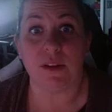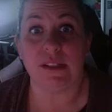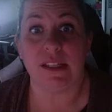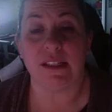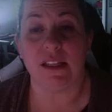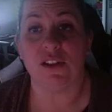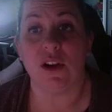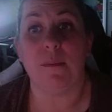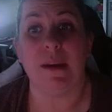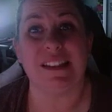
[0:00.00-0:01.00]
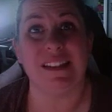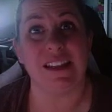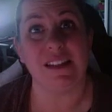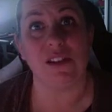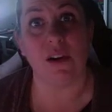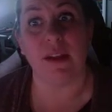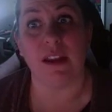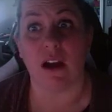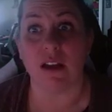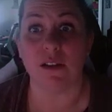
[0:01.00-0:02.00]
you see cysto, but cysto can
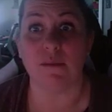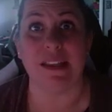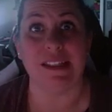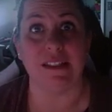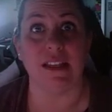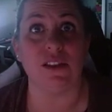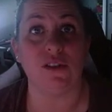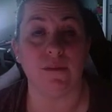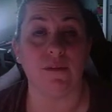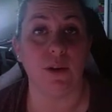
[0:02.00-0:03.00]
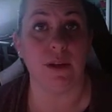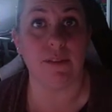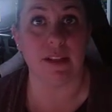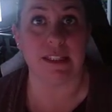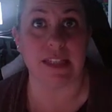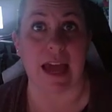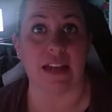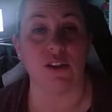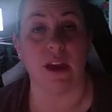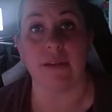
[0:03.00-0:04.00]
also mean cyst or fluid-filled sac.
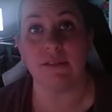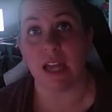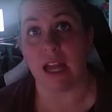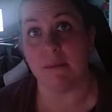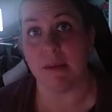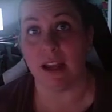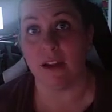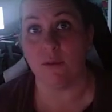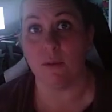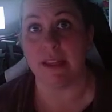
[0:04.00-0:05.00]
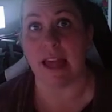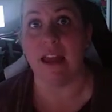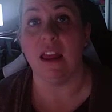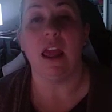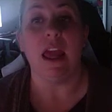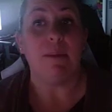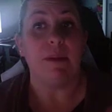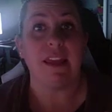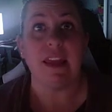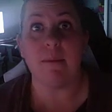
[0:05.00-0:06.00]
So you have to kind of be careful with that.
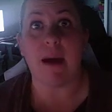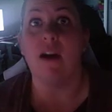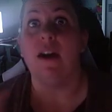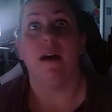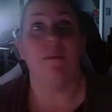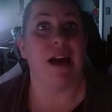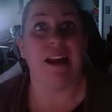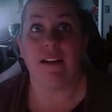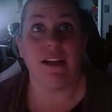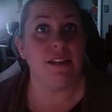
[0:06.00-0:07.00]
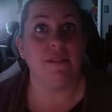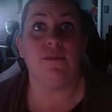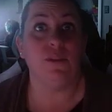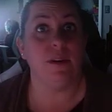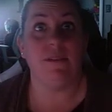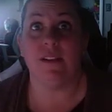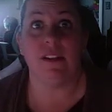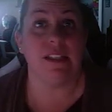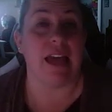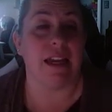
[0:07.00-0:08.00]
But think about, a bladder is a
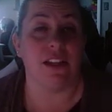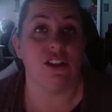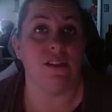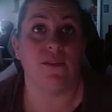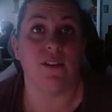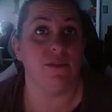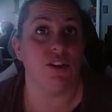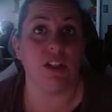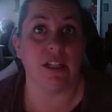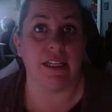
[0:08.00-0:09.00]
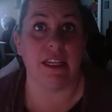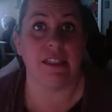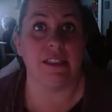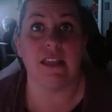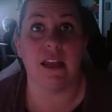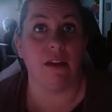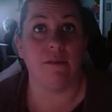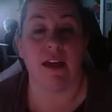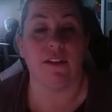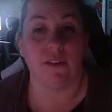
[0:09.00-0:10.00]
fluid-filled sac. It's just full of urine instead of
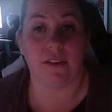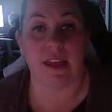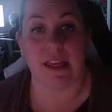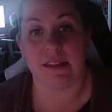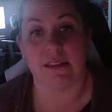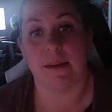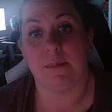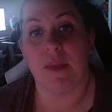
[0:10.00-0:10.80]
other things.